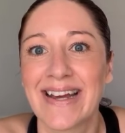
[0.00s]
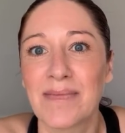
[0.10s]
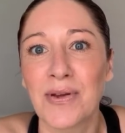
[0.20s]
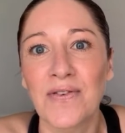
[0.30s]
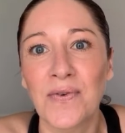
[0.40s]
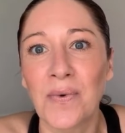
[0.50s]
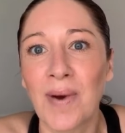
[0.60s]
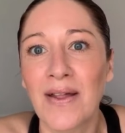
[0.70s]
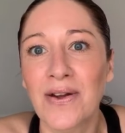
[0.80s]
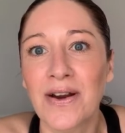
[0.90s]
Beautiful
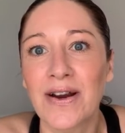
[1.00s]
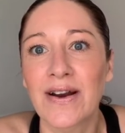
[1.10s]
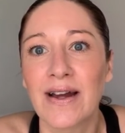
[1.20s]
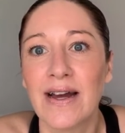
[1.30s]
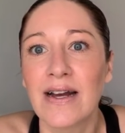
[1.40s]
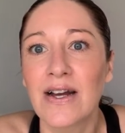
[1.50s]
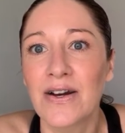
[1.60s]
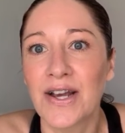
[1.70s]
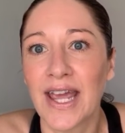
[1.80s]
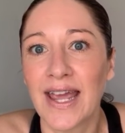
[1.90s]
weather,
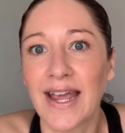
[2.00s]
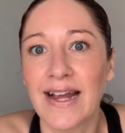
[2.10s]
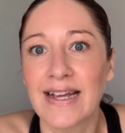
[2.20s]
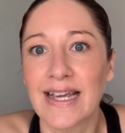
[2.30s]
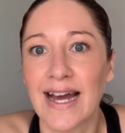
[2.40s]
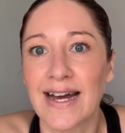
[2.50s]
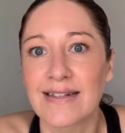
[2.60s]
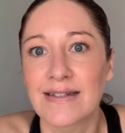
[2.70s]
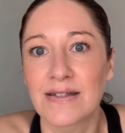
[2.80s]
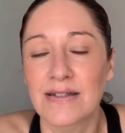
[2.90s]
cooking.
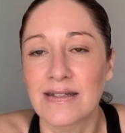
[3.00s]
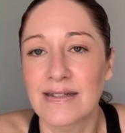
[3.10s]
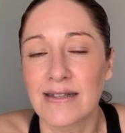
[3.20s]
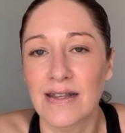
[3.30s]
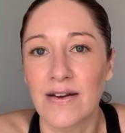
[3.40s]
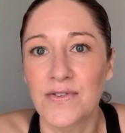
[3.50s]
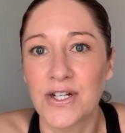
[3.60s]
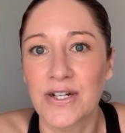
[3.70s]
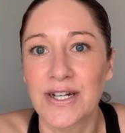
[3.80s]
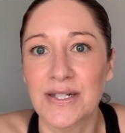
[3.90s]
Yes, love to
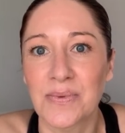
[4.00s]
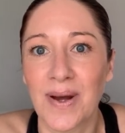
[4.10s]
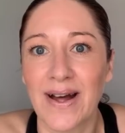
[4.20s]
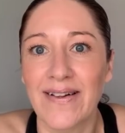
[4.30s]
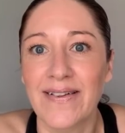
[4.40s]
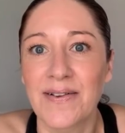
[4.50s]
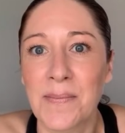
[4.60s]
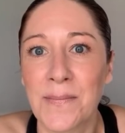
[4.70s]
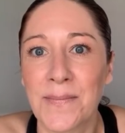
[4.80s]
cook as well.